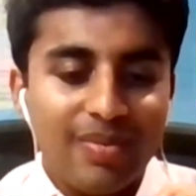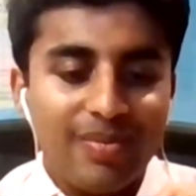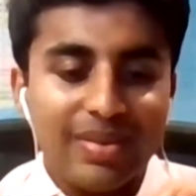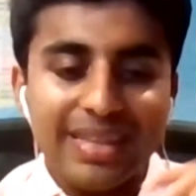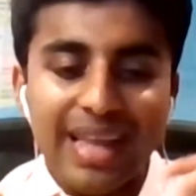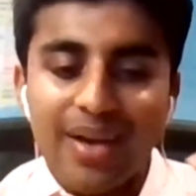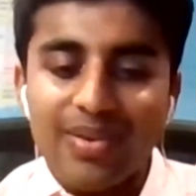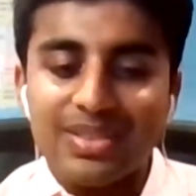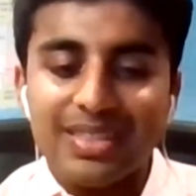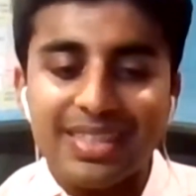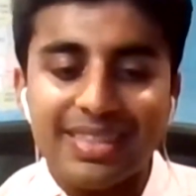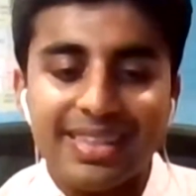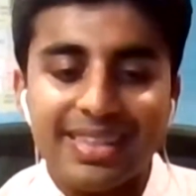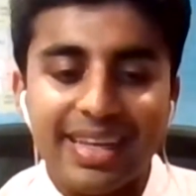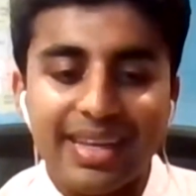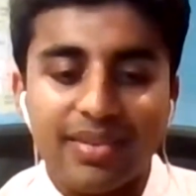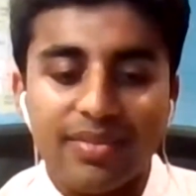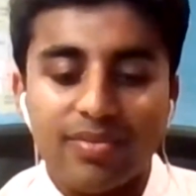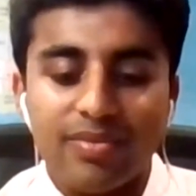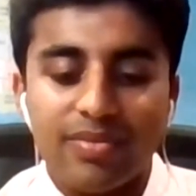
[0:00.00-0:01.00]
And that was the
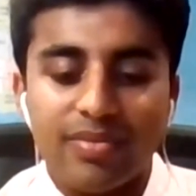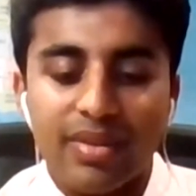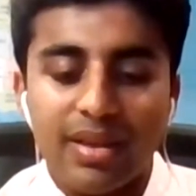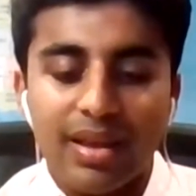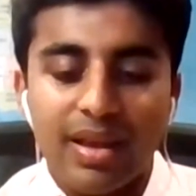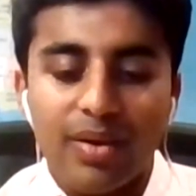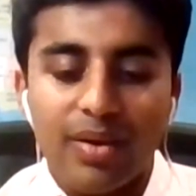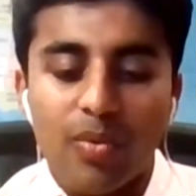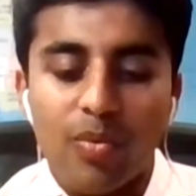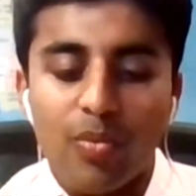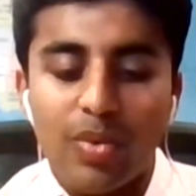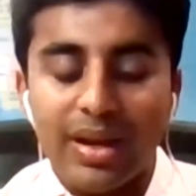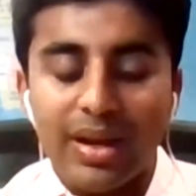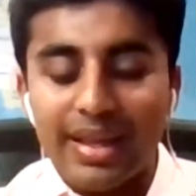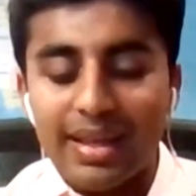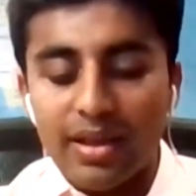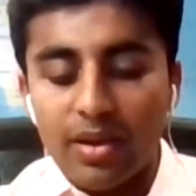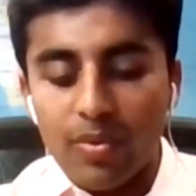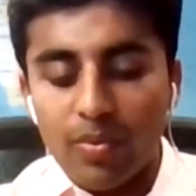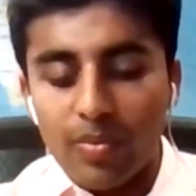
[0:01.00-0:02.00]
thing.
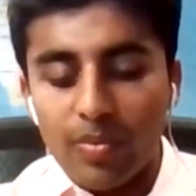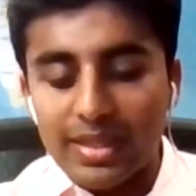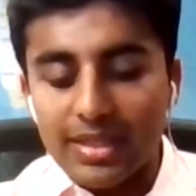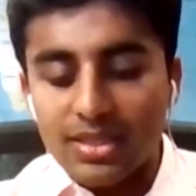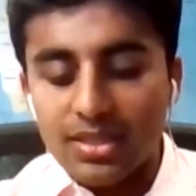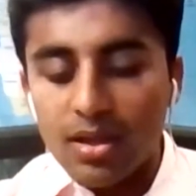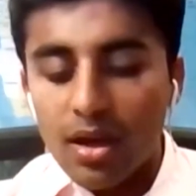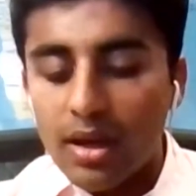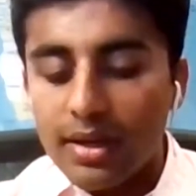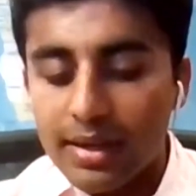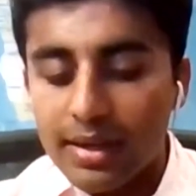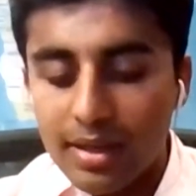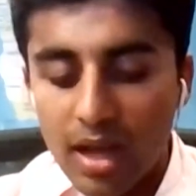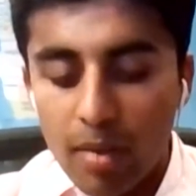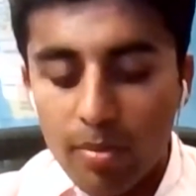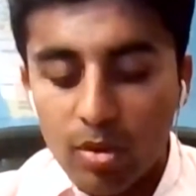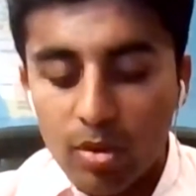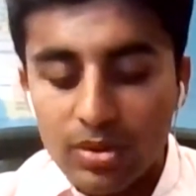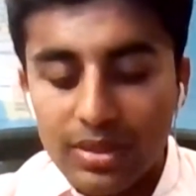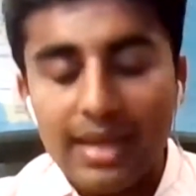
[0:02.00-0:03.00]
We decided a
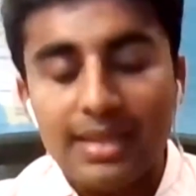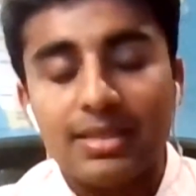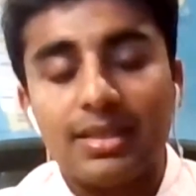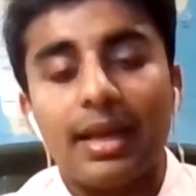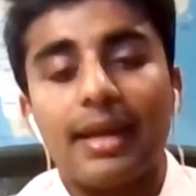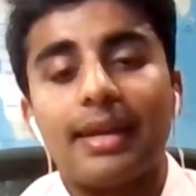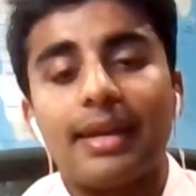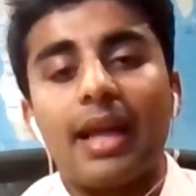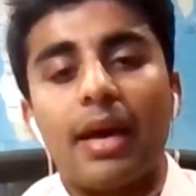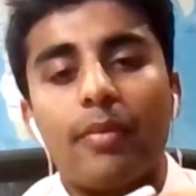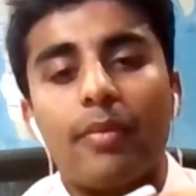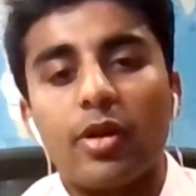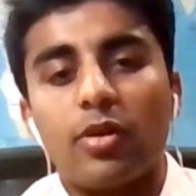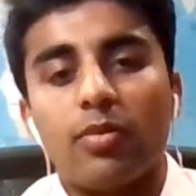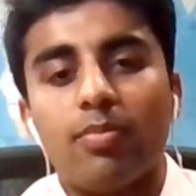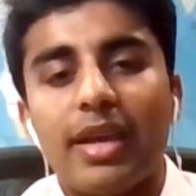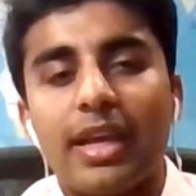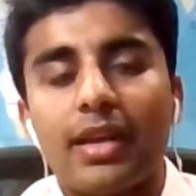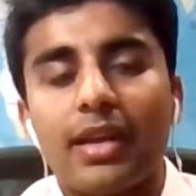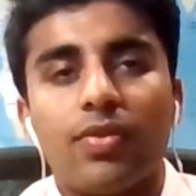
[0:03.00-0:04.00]
couple of days later that we
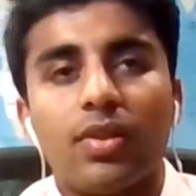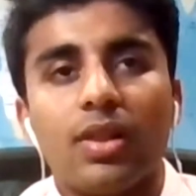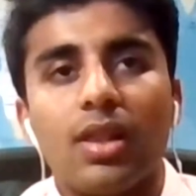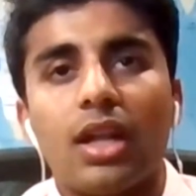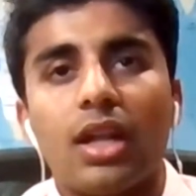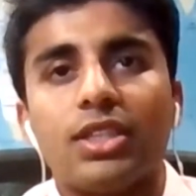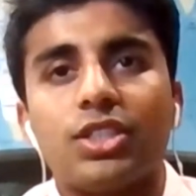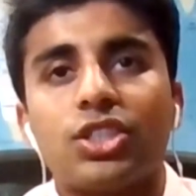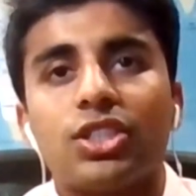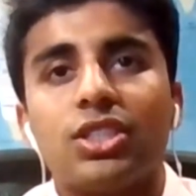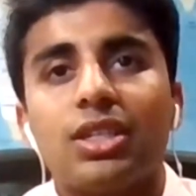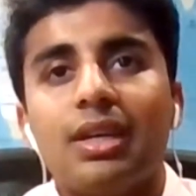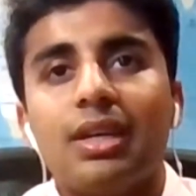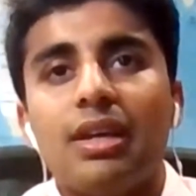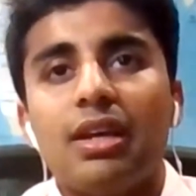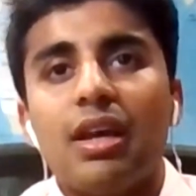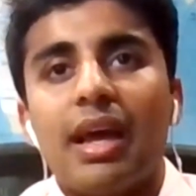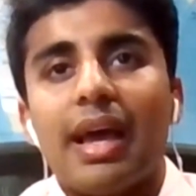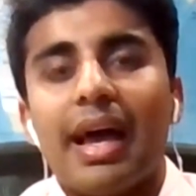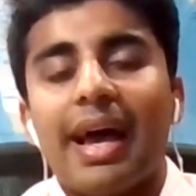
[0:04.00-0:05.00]
would meet for lunch.
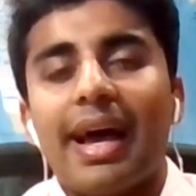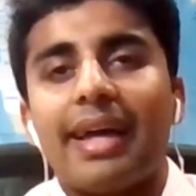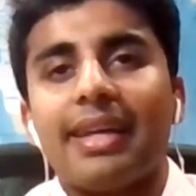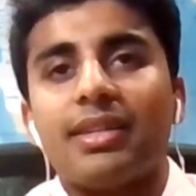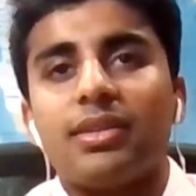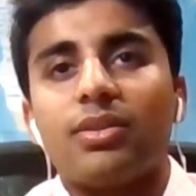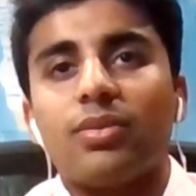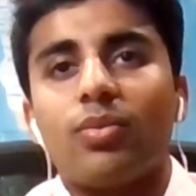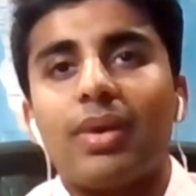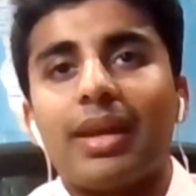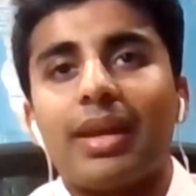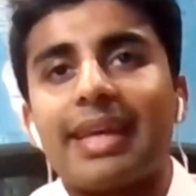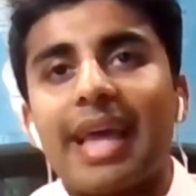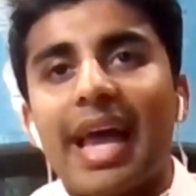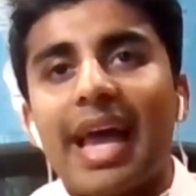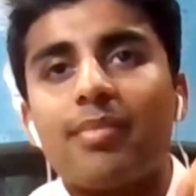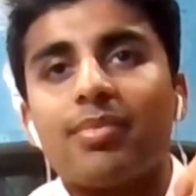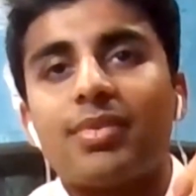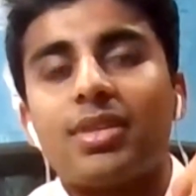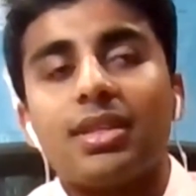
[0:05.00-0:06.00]
And when it
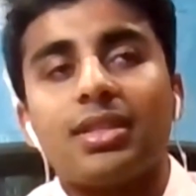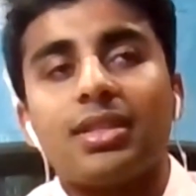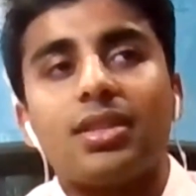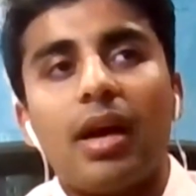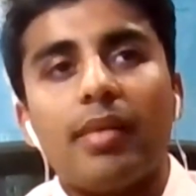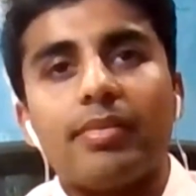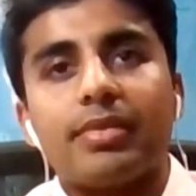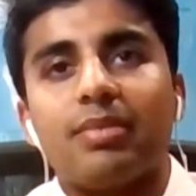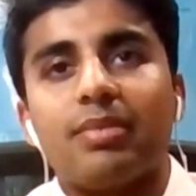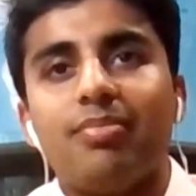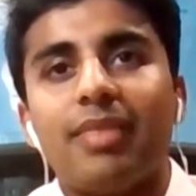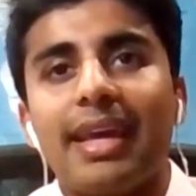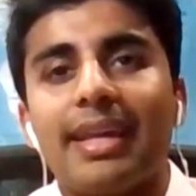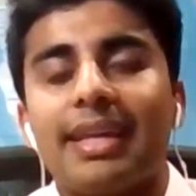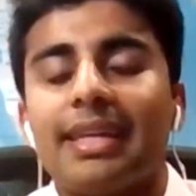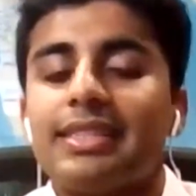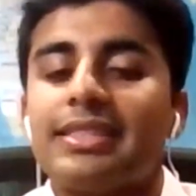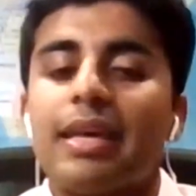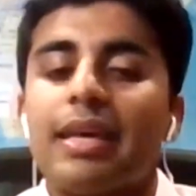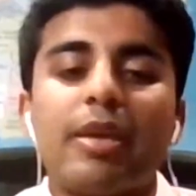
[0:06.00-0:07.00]
came to the time to
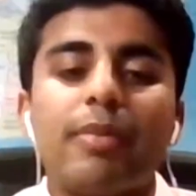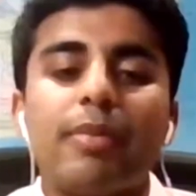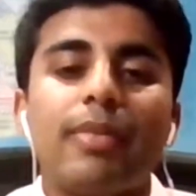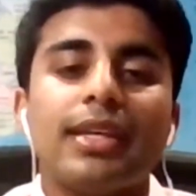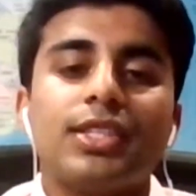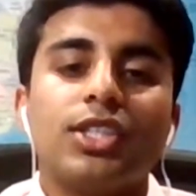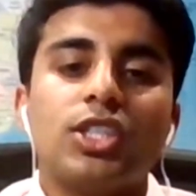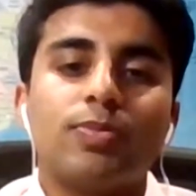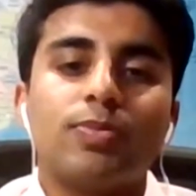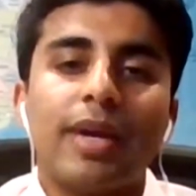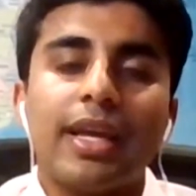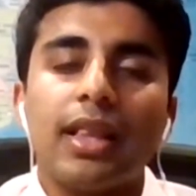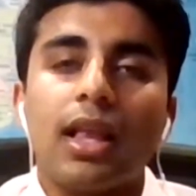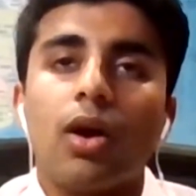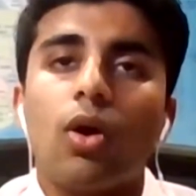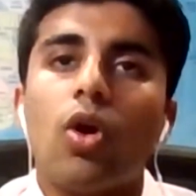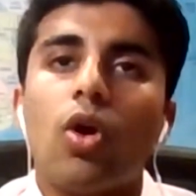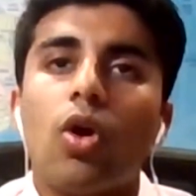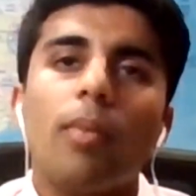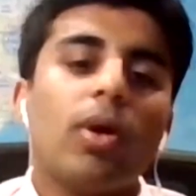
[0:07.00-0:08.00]
meet, he sent me a message being
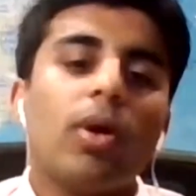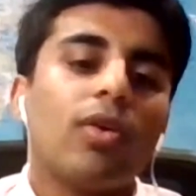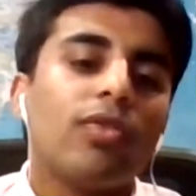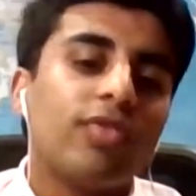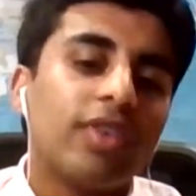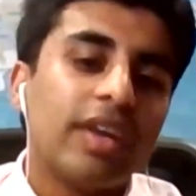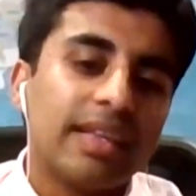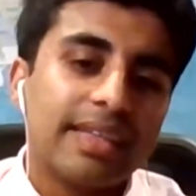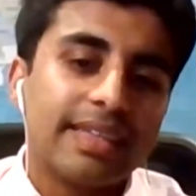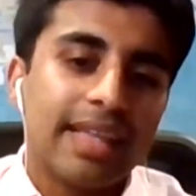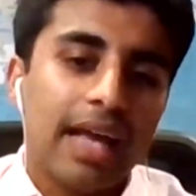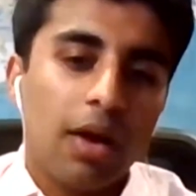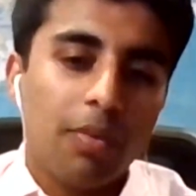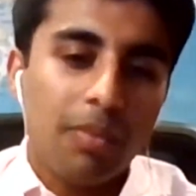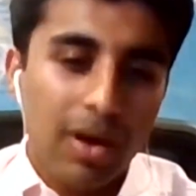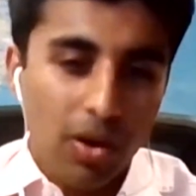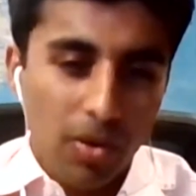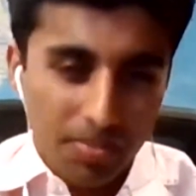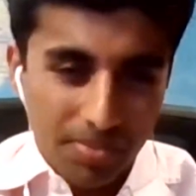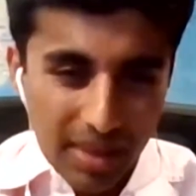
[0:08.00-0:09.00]
like, oh, I'm not feeling that
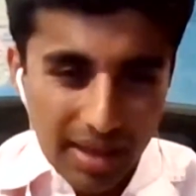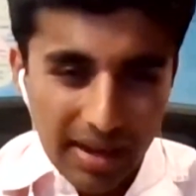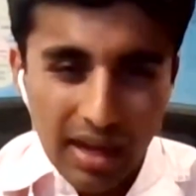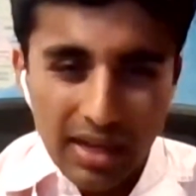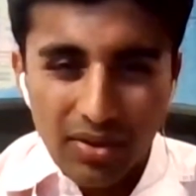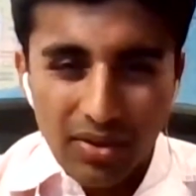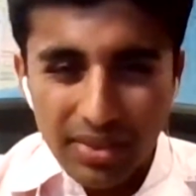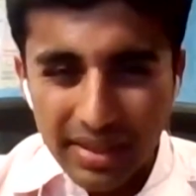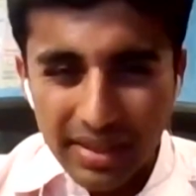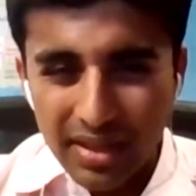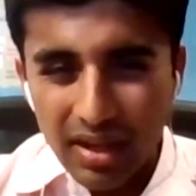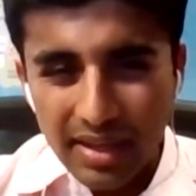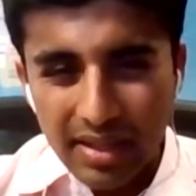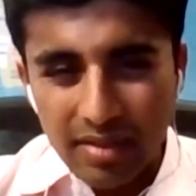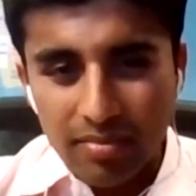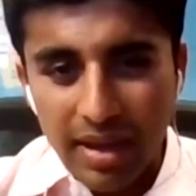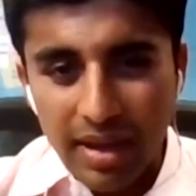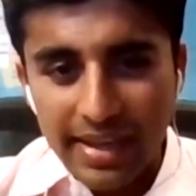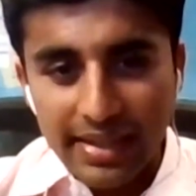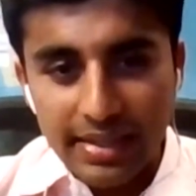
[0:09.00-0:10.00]
well. Like, I don't think I
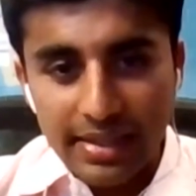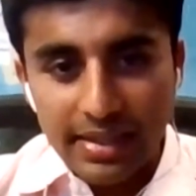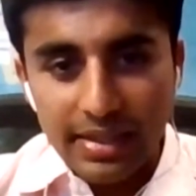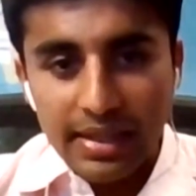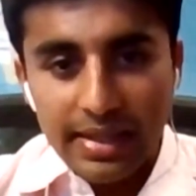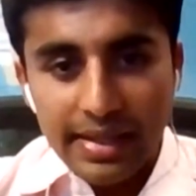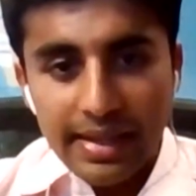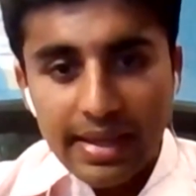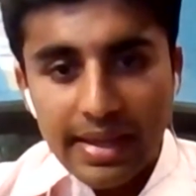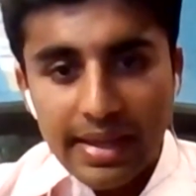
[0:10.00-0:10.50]
can make it.